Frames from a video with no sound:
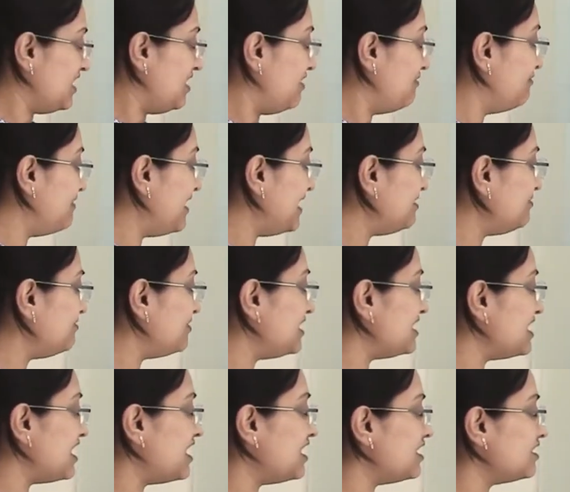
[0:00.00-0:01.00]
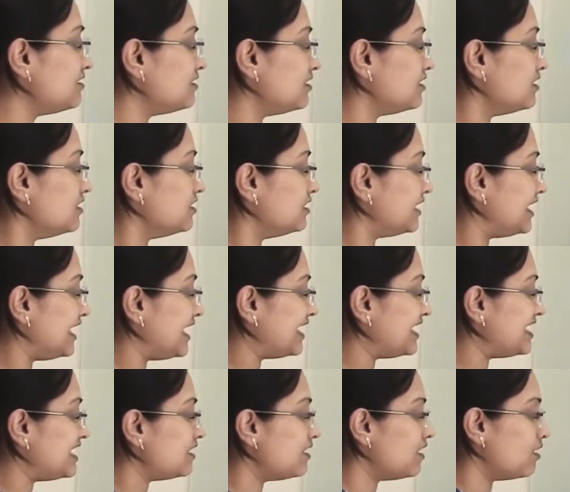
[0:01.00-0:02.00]
When we are
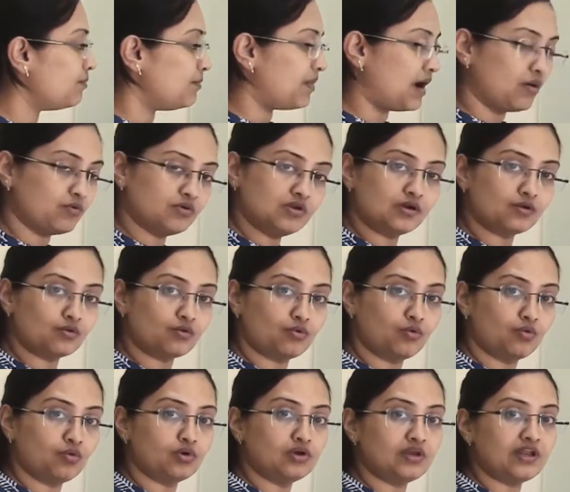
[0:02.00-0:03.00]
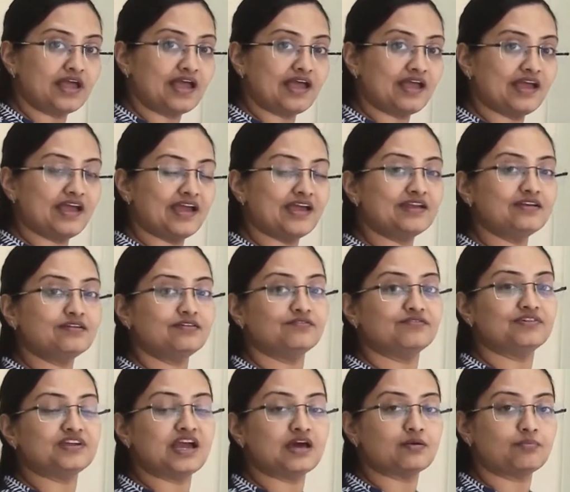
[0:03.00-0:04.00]
taking a powder coal and
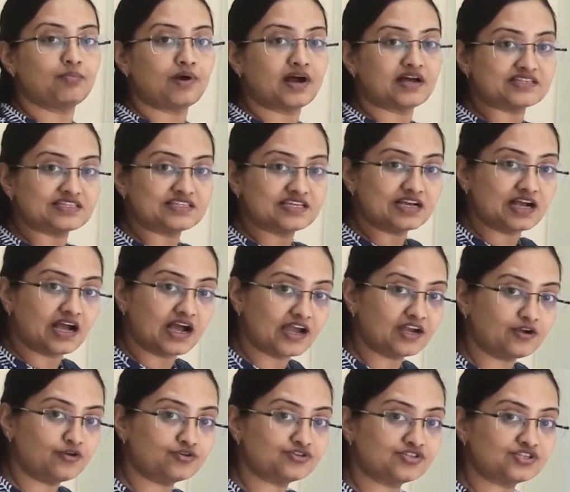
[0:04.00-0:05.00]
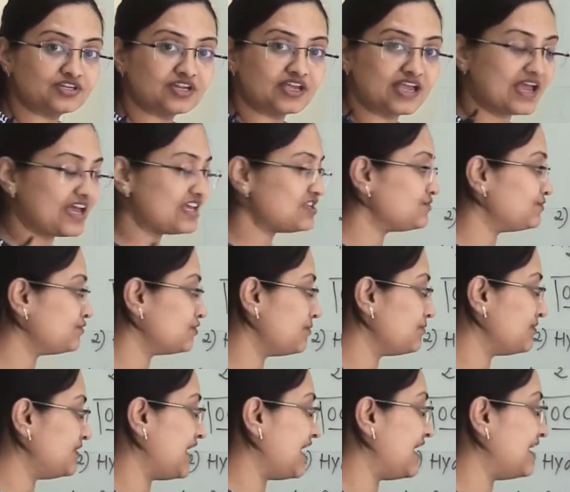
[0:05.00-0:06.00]
we are passing hydrogen gas from
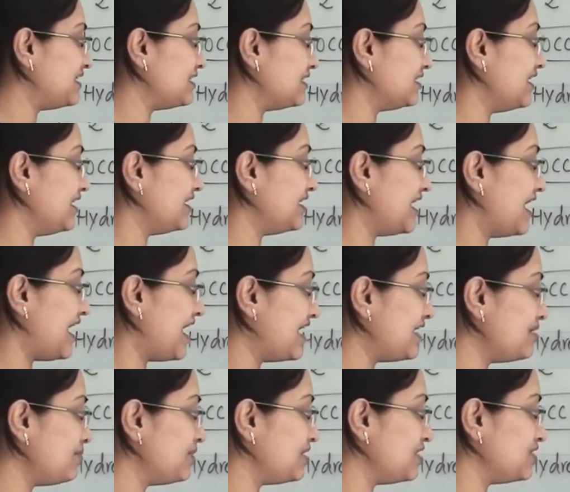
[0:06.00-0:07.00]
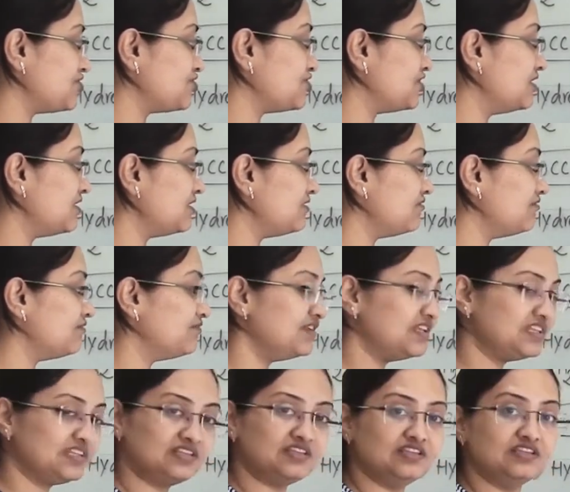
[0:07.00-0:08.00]
that at high pressure with